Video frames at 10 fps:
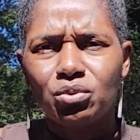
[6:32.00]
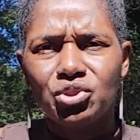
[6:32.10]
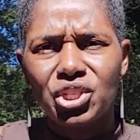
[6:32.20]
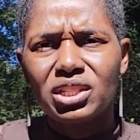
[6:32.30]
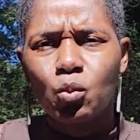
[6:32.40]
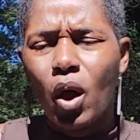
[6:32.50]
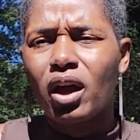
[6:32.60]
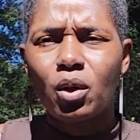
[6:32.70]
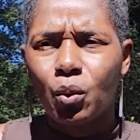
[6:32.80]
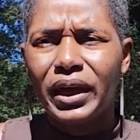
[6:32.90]
just
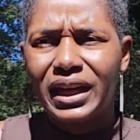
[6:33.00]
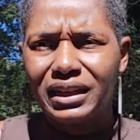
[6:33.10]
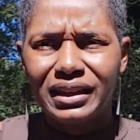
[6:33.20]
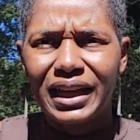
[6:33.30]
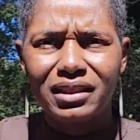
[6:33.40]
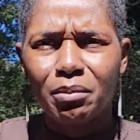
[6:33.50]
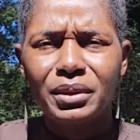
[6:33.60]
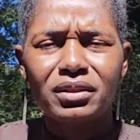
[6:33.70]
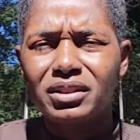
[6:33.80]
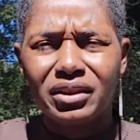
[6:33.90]
walk away. Like, the
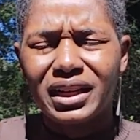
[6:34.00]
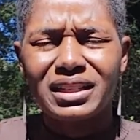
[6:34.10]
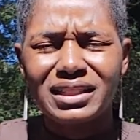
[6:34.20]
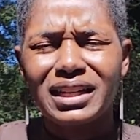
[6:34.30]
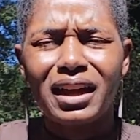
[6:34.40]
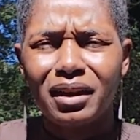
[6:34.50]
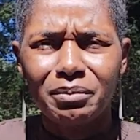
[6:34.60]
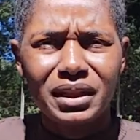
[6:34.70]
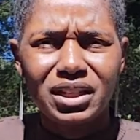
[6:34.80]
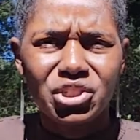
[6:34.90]
bills aren't going to
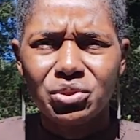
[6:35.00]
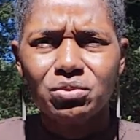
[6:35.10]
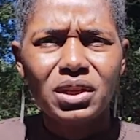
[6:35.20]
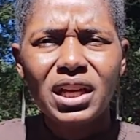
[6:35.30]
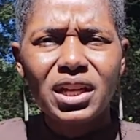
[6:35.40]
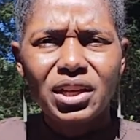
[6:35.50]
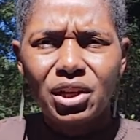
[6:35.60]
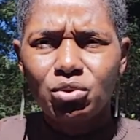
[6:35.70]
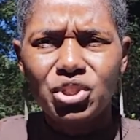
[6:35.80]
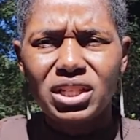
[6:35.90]
stop because you
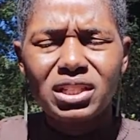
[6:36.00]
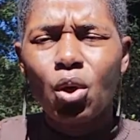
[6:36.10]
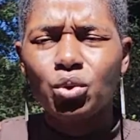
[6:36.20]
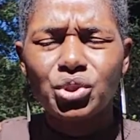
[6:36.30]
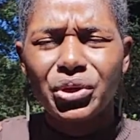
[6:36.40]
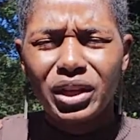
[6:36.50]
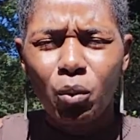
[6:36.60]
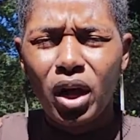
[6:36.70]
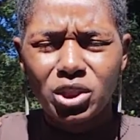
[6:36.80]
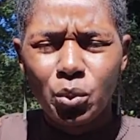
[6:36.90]
just cold turkey
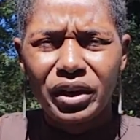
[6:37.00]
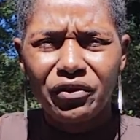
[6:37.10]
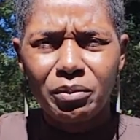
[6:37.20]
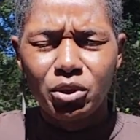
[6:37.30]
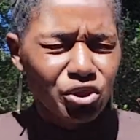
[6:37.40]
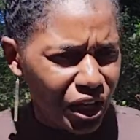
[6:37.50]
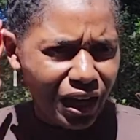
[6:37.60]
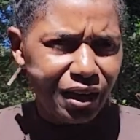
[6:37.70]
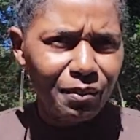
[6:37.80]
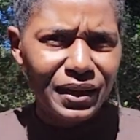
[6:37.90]
walked away from your
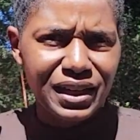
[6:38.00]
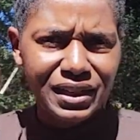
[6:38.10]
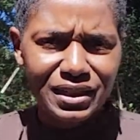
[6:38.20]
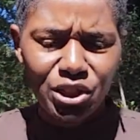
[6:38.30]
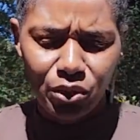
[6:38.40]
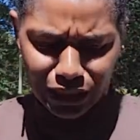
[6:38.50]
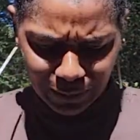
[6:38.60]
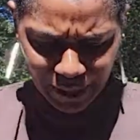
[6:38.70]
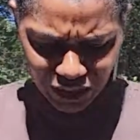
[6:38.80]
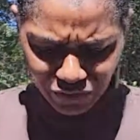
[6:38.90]
job and,
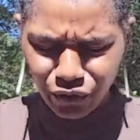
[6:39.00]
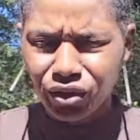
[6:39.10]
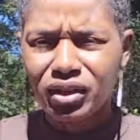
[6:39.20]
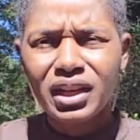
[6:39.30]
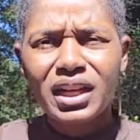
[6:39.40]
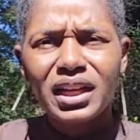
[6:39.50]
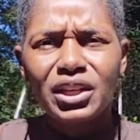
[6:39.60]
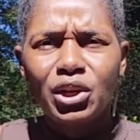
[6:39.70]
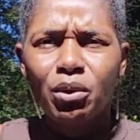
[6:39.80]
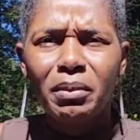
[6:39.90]
expected for,
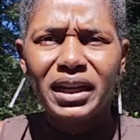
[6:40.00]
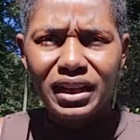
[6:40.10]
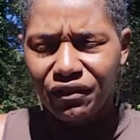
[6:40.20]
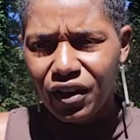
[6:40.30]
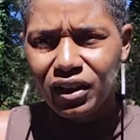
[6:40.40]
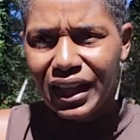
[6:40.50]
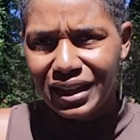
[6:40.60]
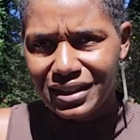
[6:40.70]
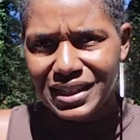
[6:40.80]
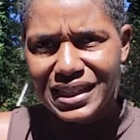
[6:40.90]
money to fall out
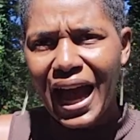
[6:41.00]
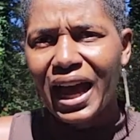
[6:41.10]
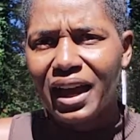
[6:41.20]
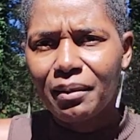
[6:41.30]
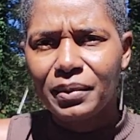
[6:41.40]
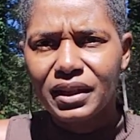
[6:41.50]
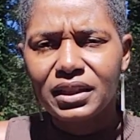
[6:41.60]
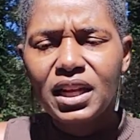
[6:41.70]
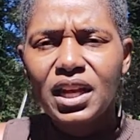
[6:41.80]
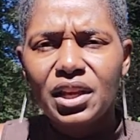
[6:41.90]
of the sky. But,
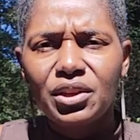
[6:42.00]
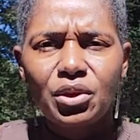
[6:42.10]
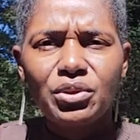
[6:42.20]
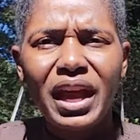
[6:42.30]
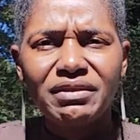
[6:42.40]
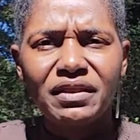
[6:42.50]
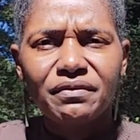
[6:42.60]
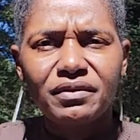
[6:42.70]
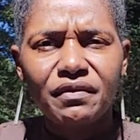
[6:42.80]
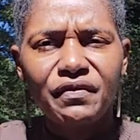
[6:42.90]
you have to
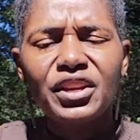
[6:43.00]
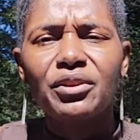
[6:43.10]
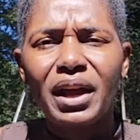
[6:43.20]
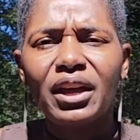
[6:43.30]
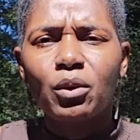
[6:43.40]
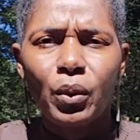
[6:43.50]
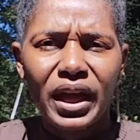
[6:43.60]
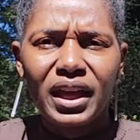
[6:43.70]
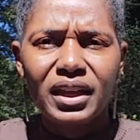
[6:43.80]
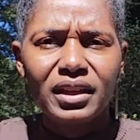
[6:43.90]
figure out a
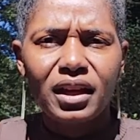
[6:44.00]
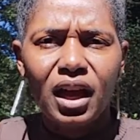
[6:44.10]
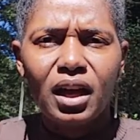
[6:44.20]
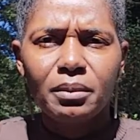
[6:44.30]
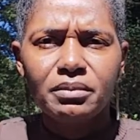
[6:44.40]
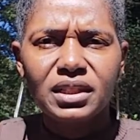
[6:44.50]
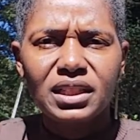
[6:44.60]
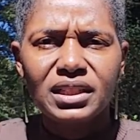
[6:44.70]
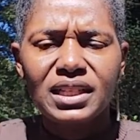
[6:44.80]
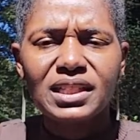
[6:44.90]
way
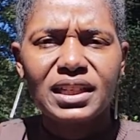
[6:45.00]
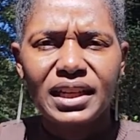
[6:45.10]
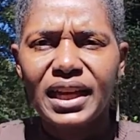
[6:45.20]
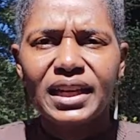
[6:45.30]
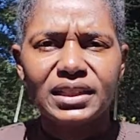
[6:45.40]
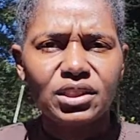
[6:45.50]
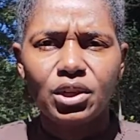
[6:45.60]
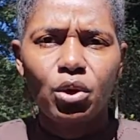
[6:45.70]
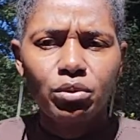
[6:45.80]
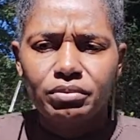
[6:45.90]
to disconnect,
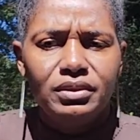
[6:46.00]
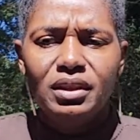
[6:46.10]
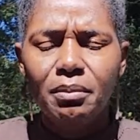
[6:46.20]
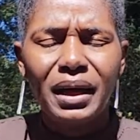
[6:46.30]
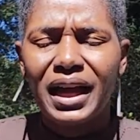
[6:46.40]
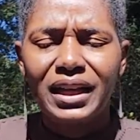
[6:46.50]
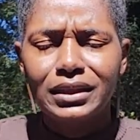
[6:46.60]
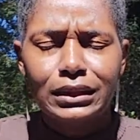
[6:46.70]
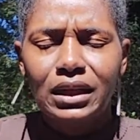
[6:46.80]
by,